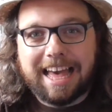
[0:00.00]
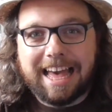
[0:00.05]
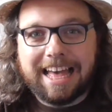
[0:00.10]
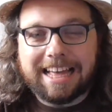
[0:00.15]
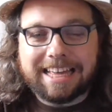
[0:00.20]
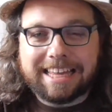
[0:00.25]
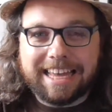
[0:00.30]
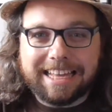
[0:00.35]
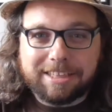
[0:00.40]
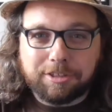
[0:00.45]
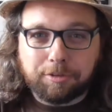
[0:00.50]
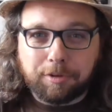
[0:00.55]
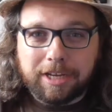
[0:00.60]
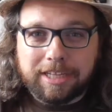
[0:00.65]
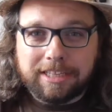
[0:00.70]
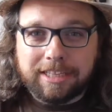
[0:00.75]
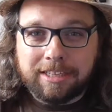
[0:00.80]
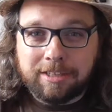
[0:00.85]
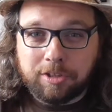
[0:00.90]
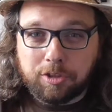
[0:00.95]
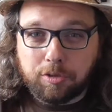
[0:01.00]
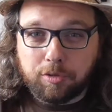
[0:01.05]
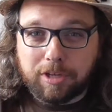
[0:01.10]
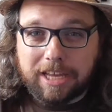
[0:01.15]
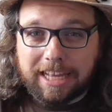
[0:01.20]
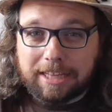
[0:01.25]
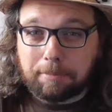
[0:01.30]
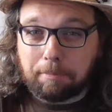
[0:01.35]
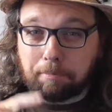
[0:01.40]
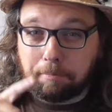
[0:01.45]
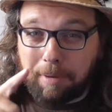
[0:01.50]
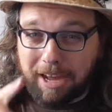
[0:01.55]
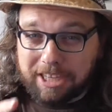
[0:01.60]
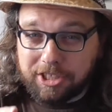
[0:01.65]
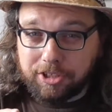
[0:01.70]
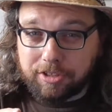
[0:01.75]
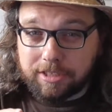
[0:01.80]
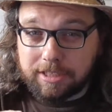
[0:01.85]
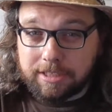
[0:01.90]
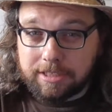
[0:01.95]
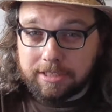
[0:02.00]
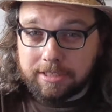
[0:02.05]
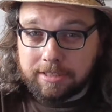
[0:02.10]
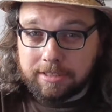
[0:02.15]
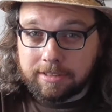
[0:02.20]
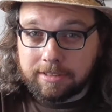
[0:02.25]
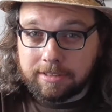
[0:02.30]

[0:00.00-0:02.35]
And get ready to get passionate.